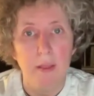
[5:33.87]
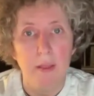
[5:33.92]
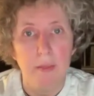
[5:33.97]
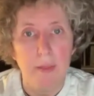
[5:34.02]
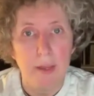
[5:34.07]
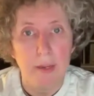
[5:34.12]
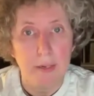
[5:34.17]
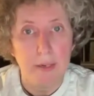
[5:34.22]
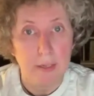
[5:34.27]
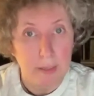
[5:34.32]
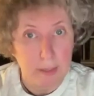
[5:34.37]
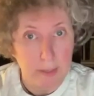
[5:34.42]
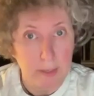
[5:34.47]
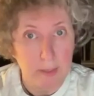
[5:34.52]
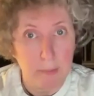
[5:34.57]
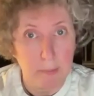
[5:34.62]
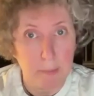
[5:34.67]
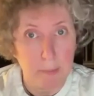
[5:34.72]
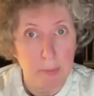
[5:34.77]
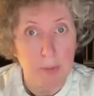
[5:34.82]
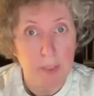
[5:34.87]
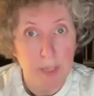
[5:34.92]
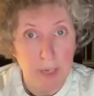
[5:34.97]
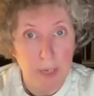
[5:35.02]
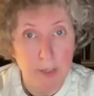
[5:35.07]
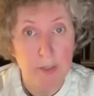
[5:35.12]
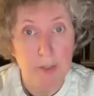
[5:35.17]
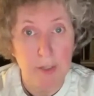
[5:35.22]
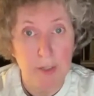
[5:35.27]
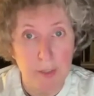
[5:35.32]
then it can
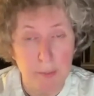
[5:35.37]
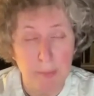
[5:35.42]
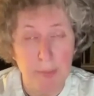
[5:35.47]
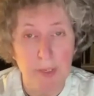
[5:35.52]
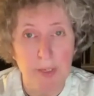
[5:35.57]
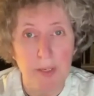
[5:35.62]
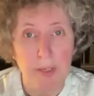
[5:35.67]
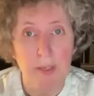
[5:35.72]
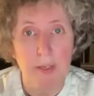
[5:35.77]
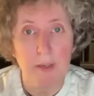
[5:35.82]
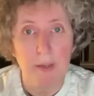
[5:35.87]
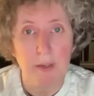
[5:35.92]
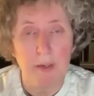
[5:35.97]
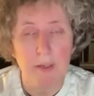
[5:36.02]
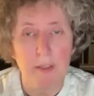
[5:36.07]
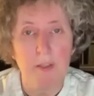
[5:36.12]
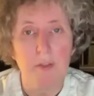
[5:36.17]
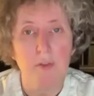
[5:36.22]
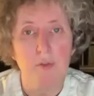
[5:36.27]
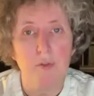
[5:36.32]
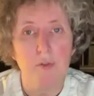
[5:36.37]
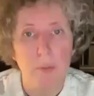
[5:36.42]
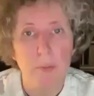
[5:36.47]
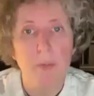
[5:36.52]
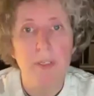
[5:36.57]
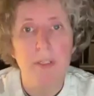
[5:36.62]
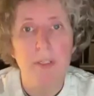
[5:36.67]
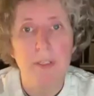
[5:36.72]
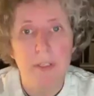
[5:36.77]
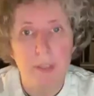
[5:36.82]
potentially be an
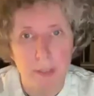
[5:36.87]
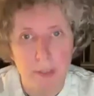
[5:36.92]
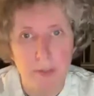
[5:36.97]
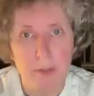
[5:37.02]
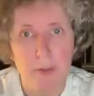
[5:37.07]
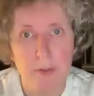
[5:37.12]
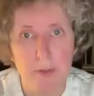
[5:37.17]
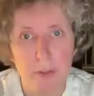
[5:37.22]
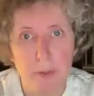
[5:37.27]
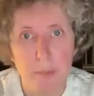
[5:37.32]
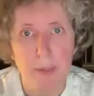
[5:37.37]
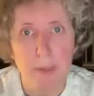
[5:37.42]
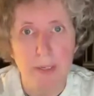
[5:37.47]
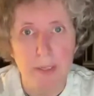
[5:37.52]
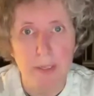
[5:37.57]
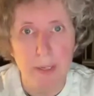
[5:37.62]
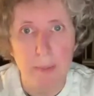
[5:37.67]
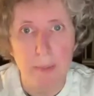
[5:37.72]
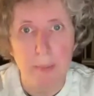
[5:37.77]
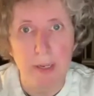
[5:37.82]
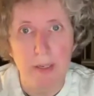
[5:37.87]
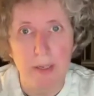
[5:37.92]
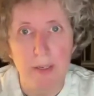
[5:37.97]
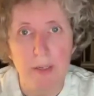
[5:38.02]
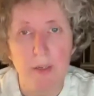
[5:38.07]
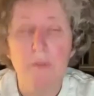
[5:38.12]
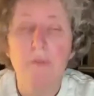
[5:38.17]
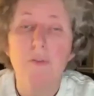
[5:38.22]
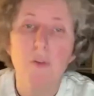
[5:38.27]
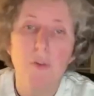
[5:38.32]
extremely serious pandemic.
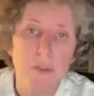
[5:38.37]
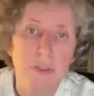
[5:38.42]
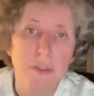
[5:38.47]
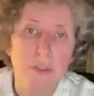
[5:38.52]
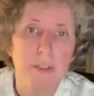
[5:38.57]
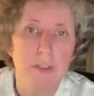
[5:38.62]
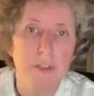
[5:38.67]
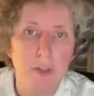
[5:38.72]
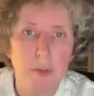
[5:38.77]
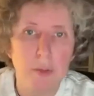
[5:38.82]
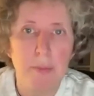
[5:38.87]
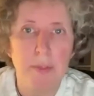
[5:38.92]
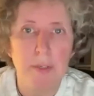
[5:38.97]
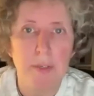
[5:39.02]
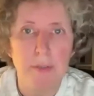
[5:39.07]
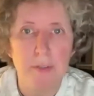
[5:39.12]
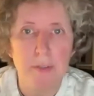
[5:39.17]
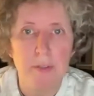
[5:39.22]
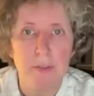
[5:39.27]
And of course, it's going to be a